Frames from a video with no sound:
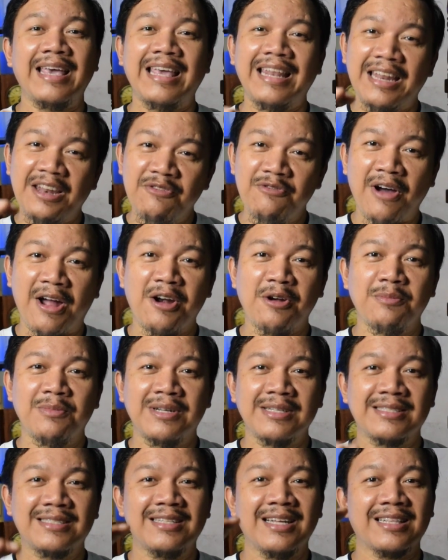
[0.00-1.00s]
in
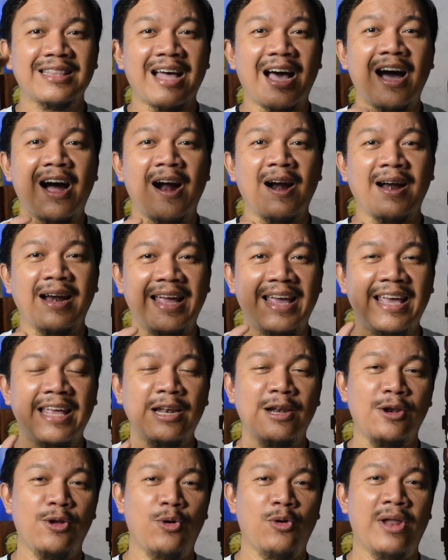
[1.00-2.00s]
environments that are
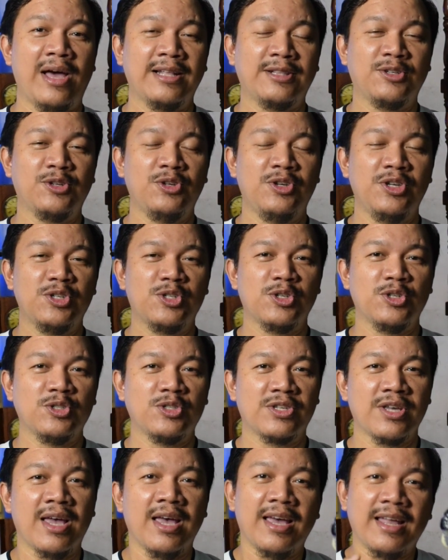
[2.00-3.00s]
in low light
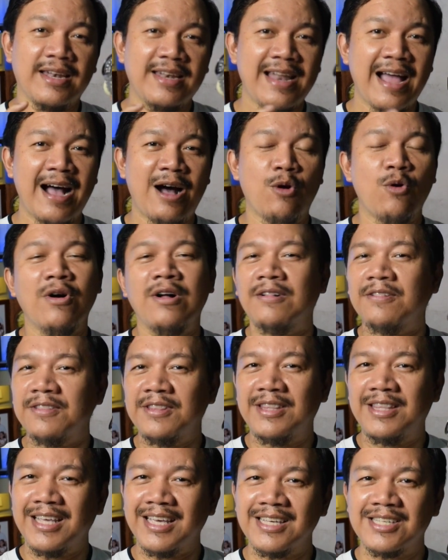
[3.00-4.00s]
conditions. Now,
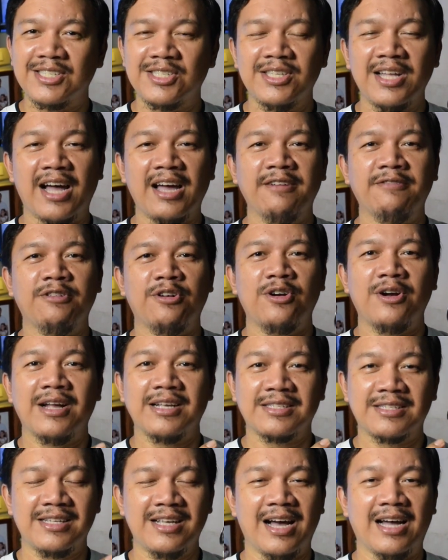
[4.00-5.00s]
this diver
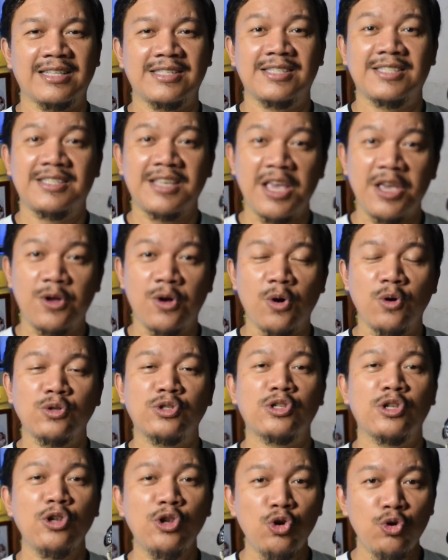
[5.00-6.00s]
has got
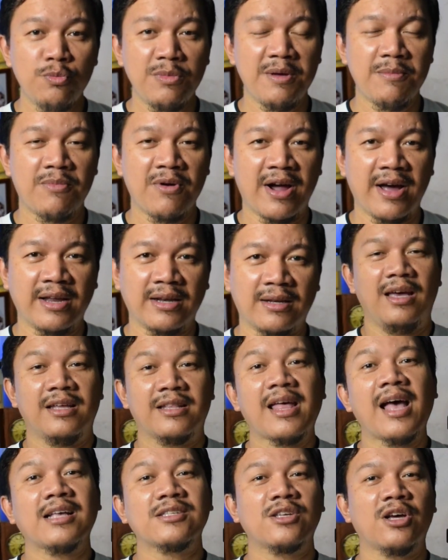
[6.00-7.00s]
Seiko's LumiBright. It
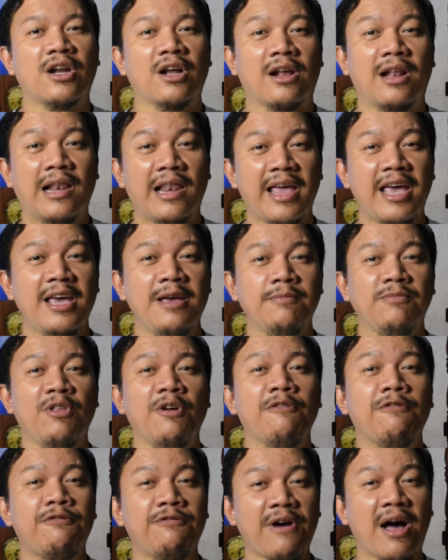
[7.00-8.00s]
has got a claimed
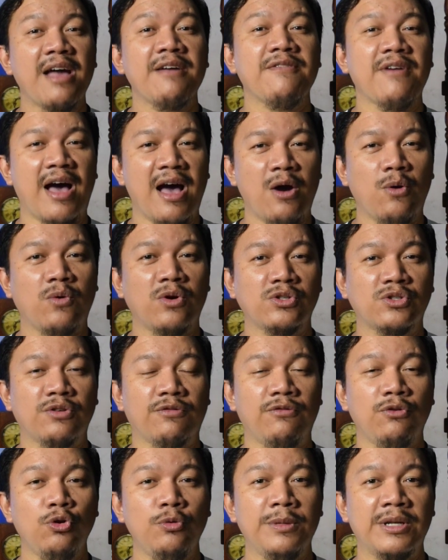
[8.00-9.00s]
5 hours
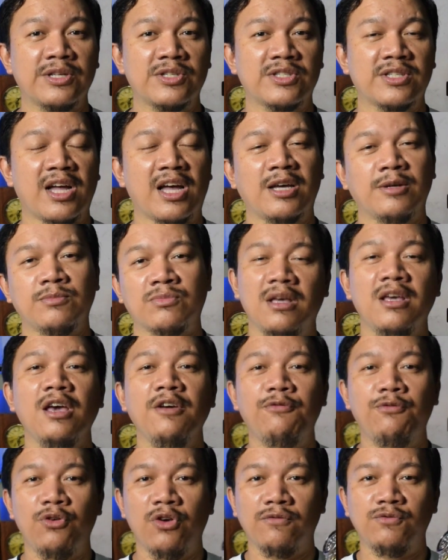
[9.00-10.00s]
of luminous time
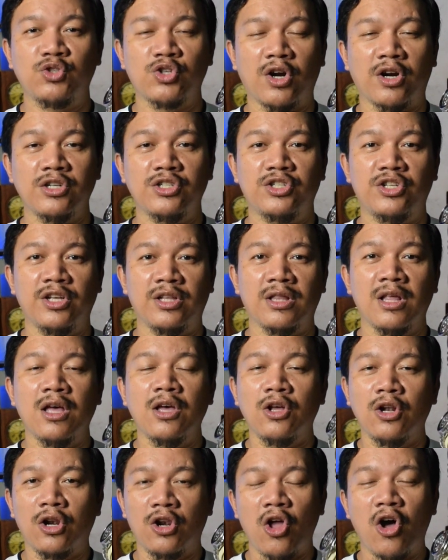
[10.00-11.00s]
if you've charged it
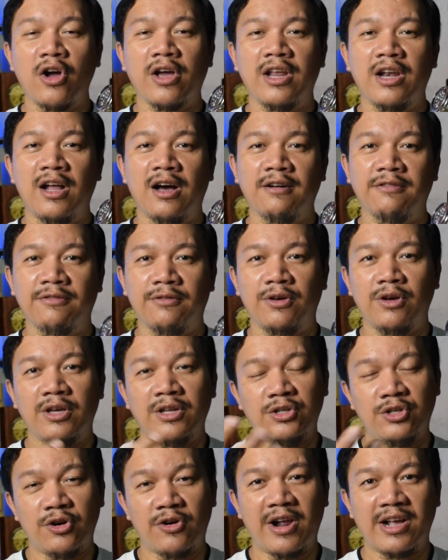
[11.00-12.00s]
long enough
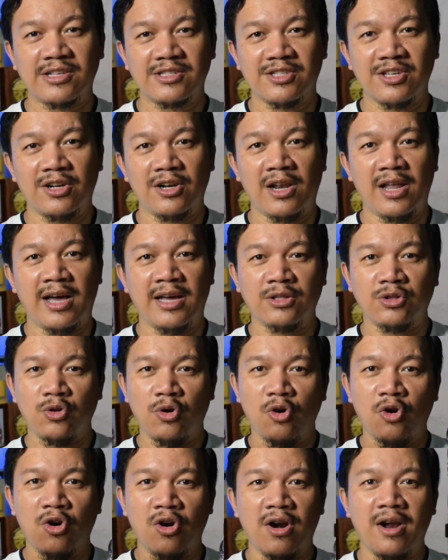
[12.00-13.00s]
in direct sunlight
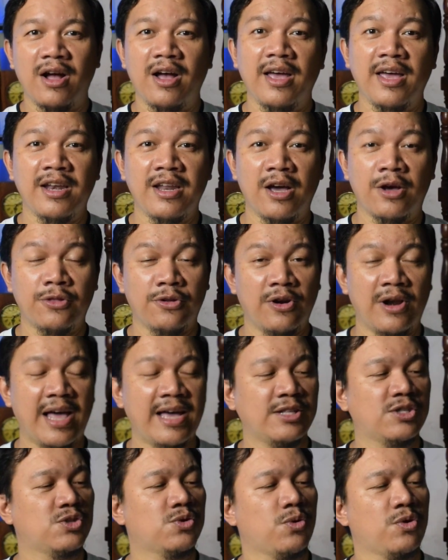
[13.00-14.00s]
or any other
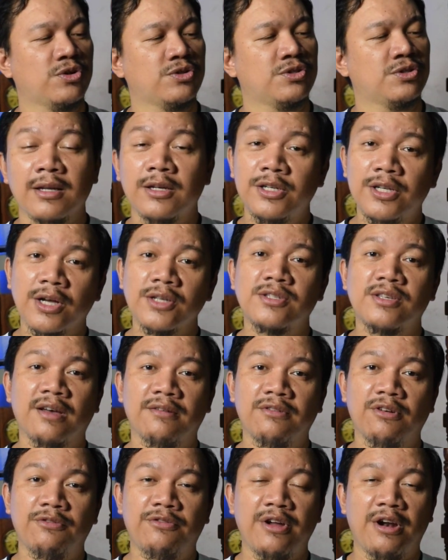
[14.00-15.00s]
light source. It does
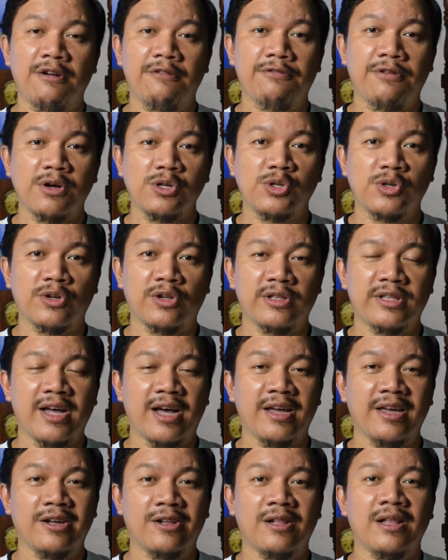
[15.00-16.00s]
have a very functional
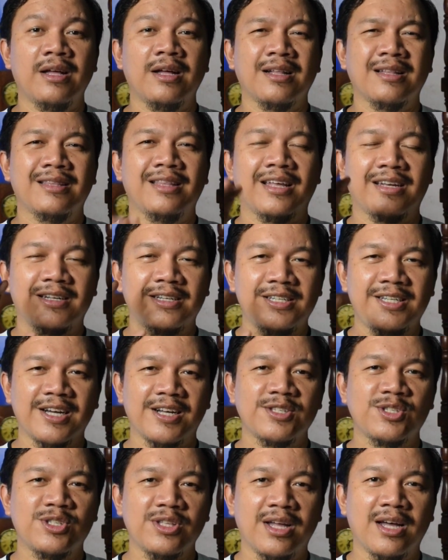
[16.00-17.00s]
dial that
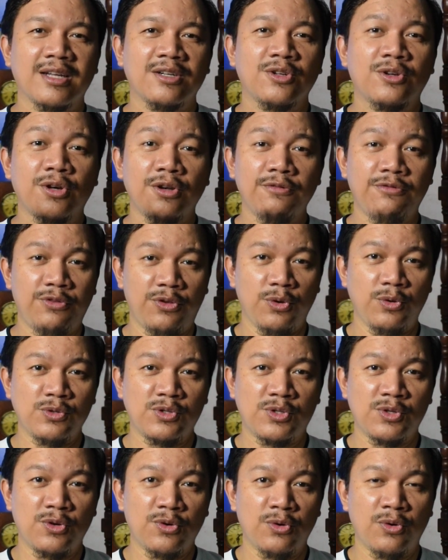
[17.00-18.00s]
does not
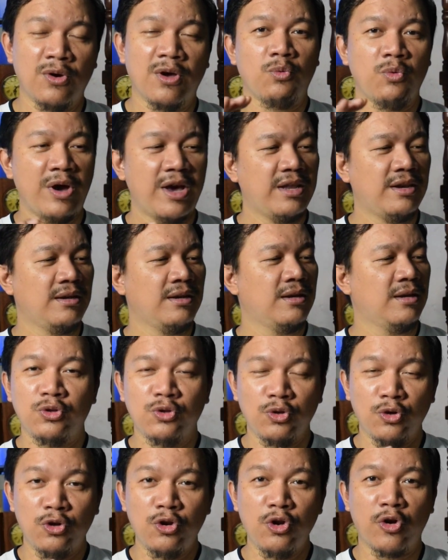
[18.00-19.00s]
confuse you when
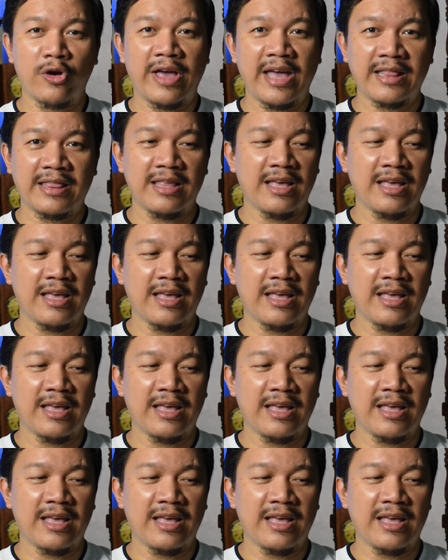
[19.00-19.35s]
you look at